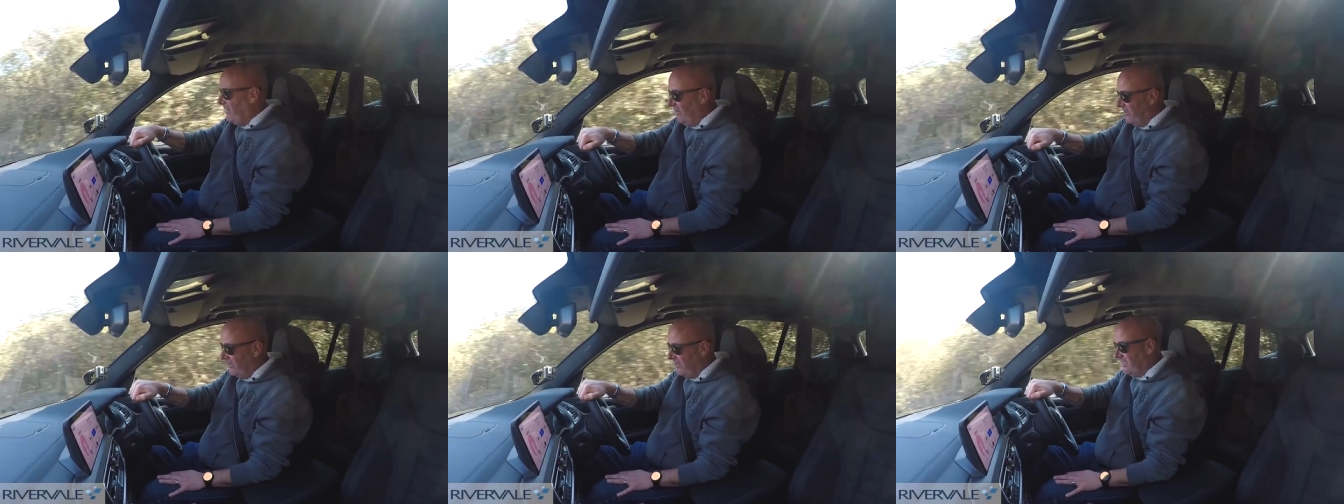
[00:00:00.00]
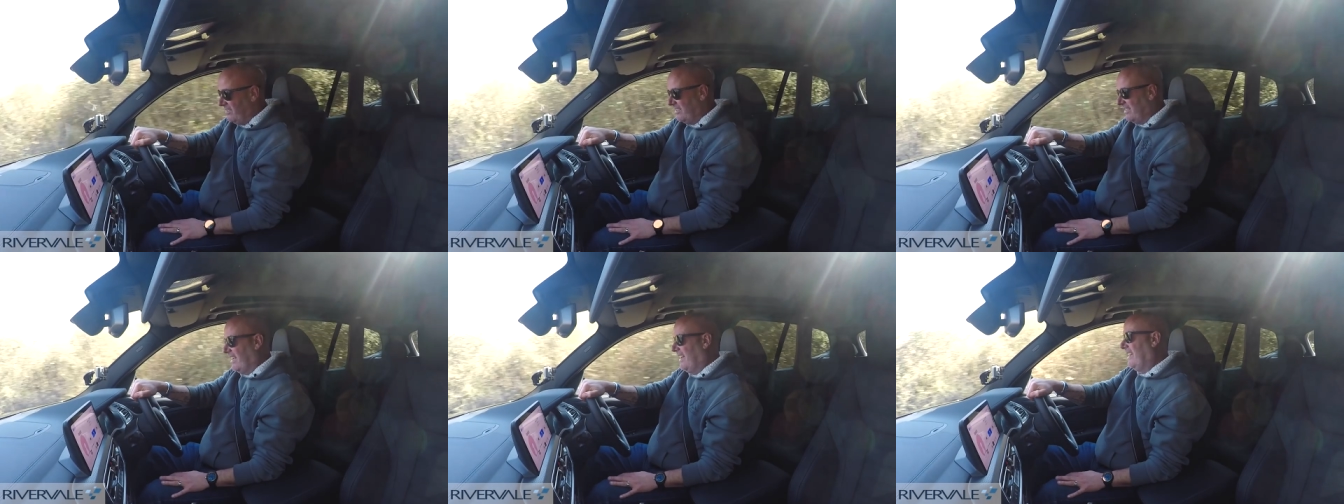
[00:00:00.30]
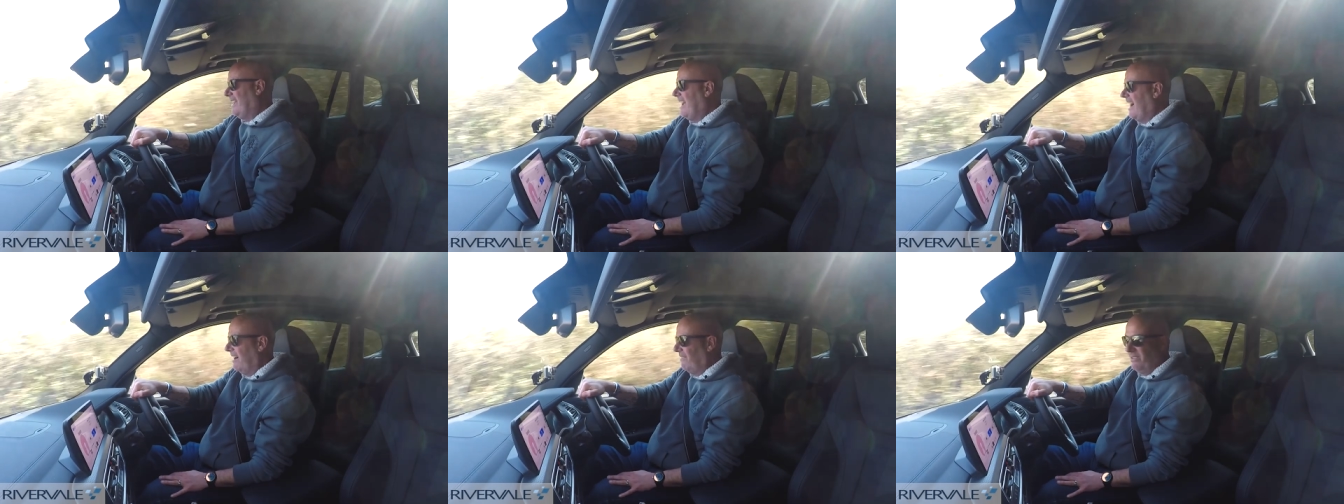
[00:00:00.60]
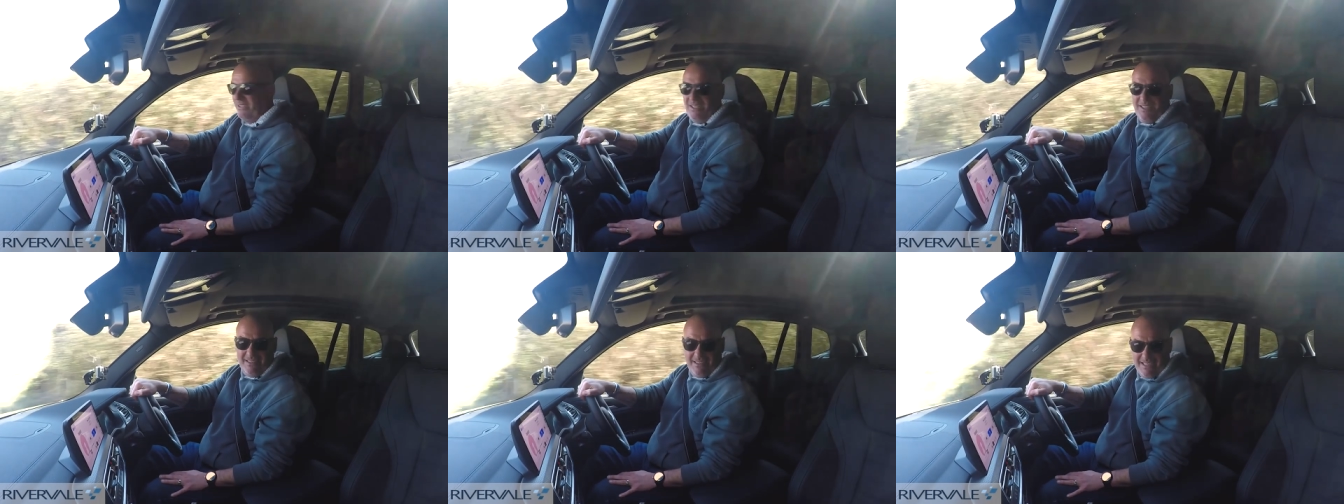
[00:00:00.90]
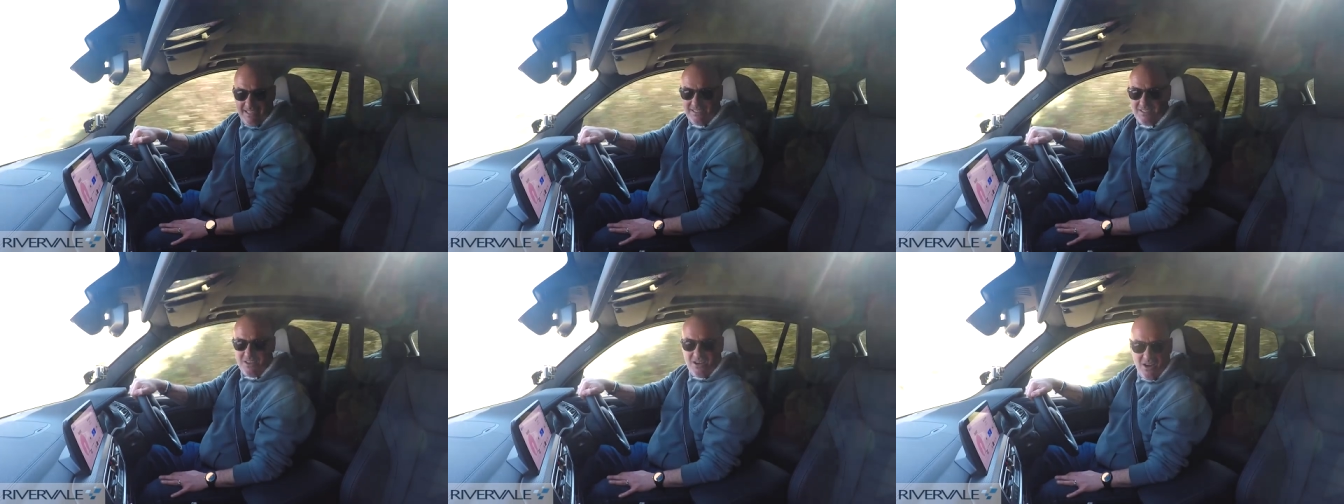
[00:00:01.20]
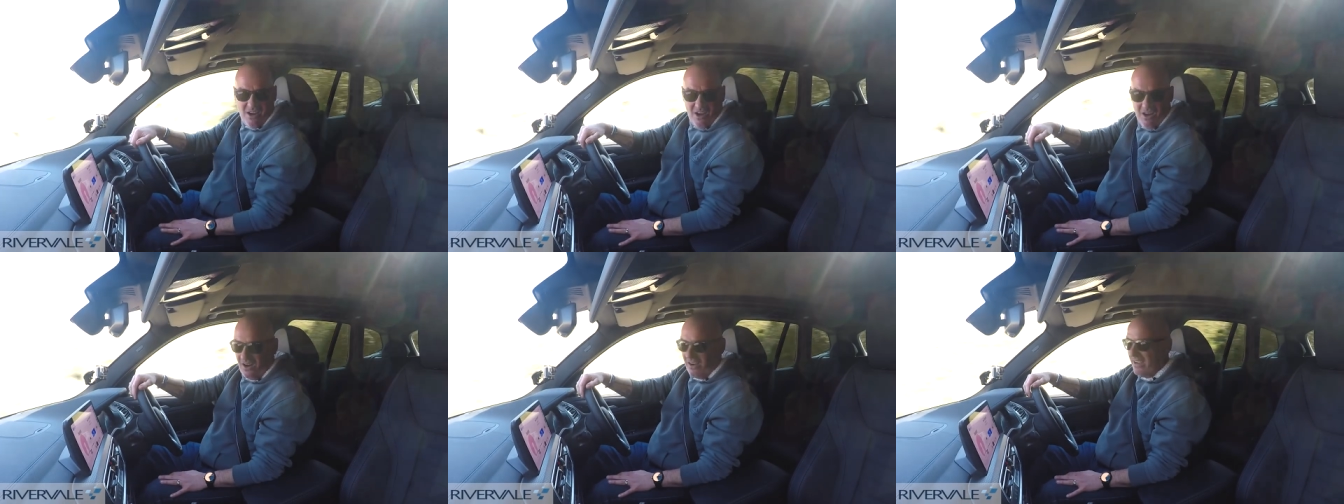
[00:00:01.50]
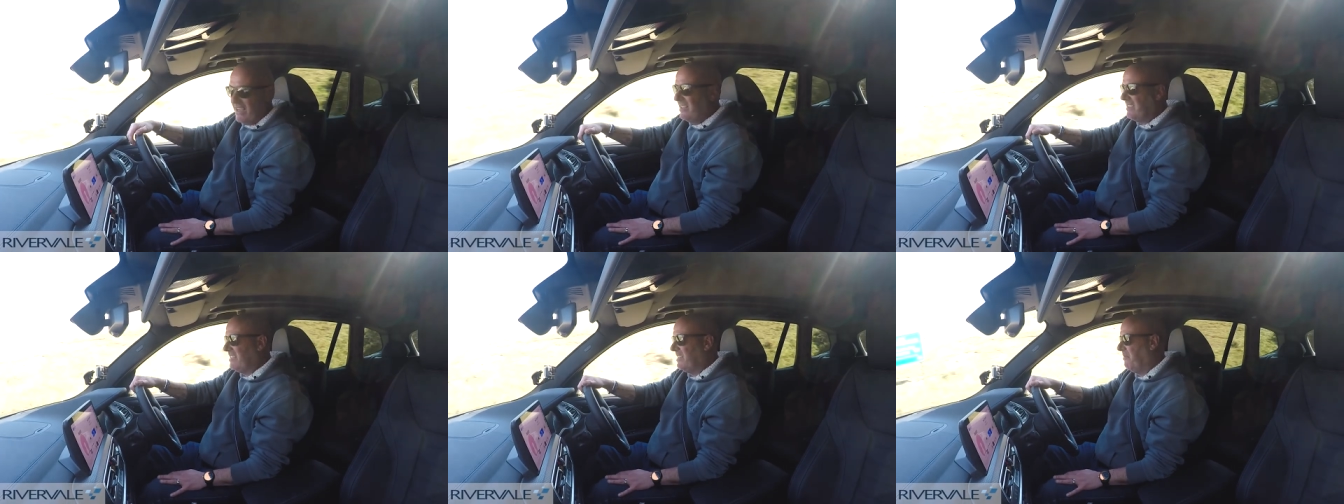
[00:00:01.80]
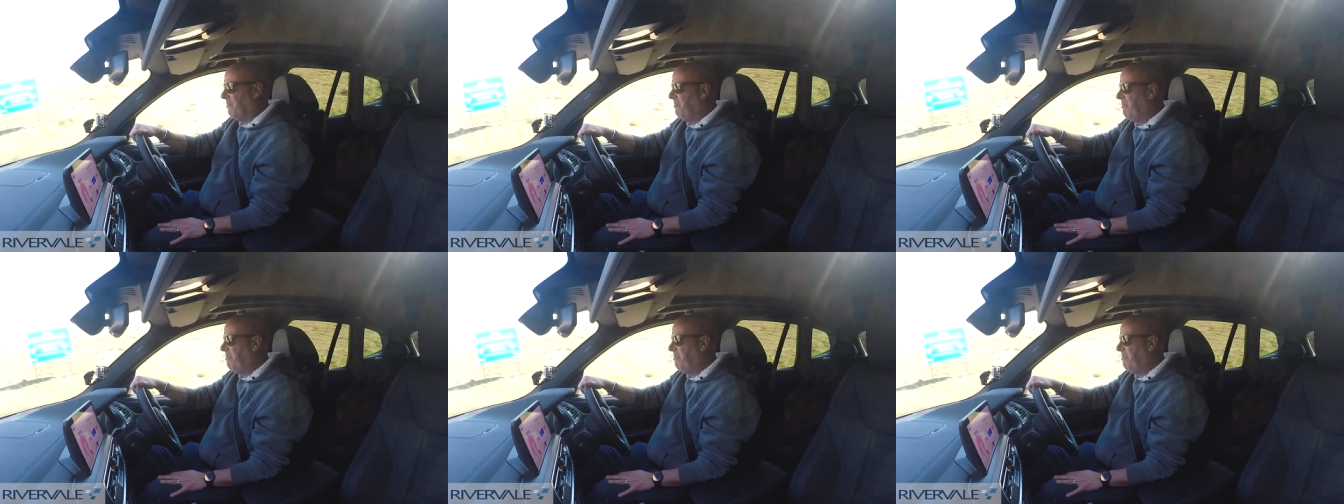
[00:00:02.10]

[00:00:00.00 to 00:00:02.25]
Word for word: a lot to say other than this car is the